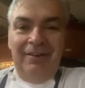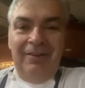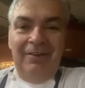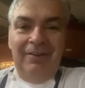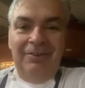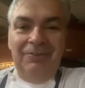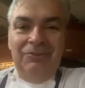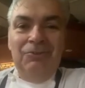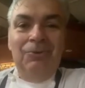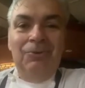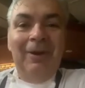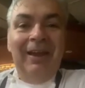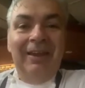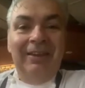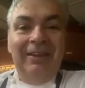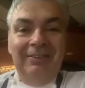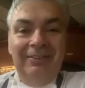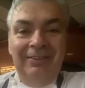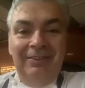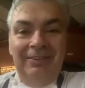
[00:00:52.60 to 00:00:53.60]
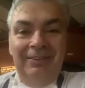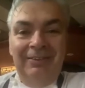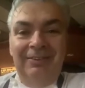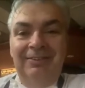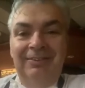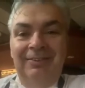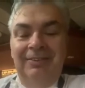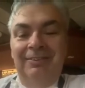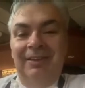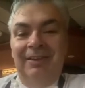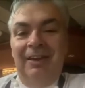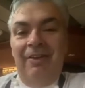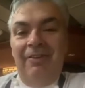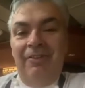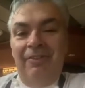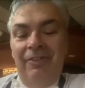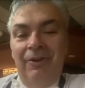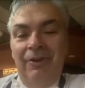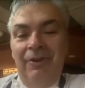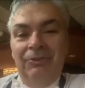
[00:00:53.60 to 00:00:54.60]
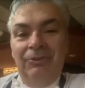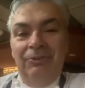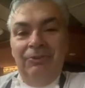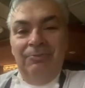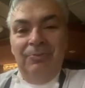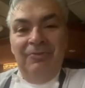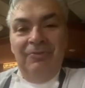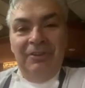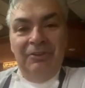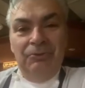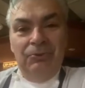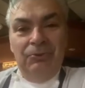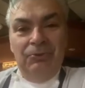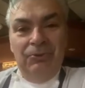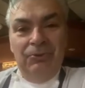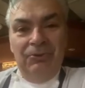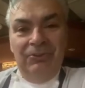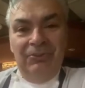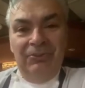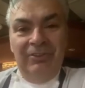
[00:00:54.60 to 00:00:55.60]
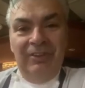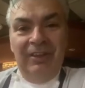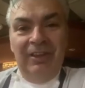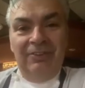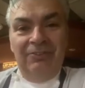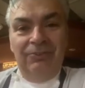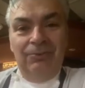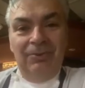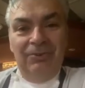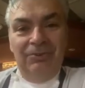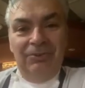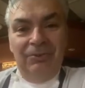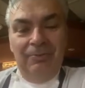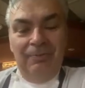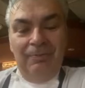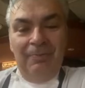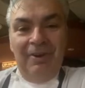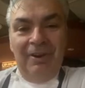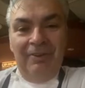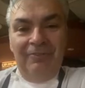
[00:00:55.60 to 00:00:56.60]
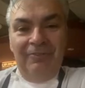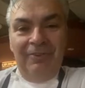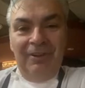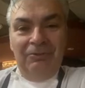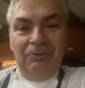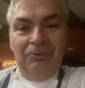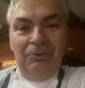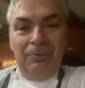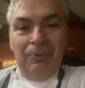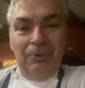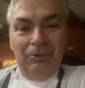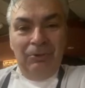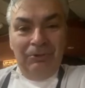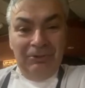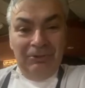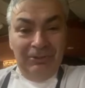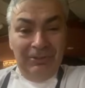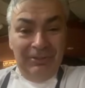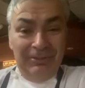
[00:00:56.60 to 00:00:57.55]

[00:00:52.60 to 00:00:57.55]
new ideas. And I thought moving to the States was a perfect opportunity.